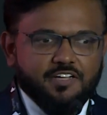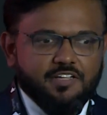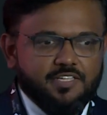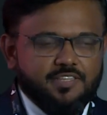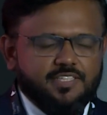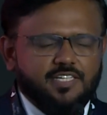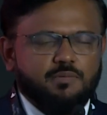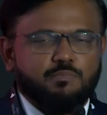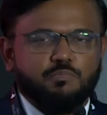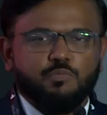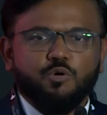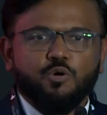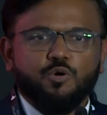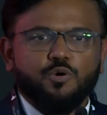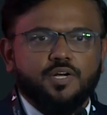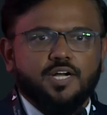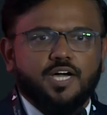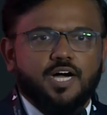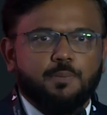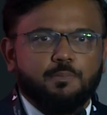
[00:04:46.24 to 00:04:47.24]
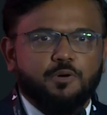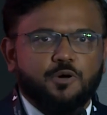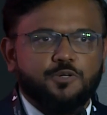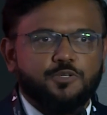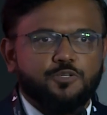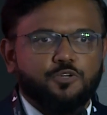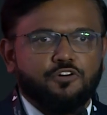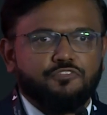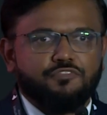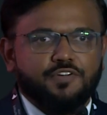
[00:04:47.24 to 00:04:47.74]
the more
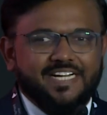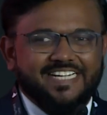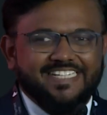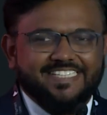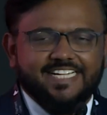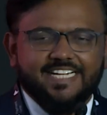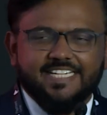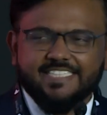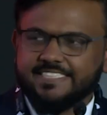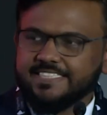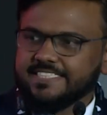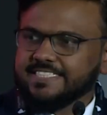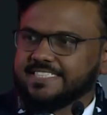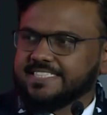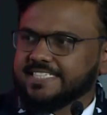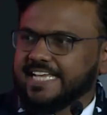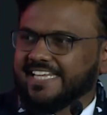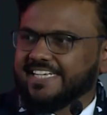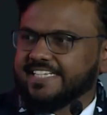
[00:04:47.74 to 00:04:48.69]
amount of intelligence and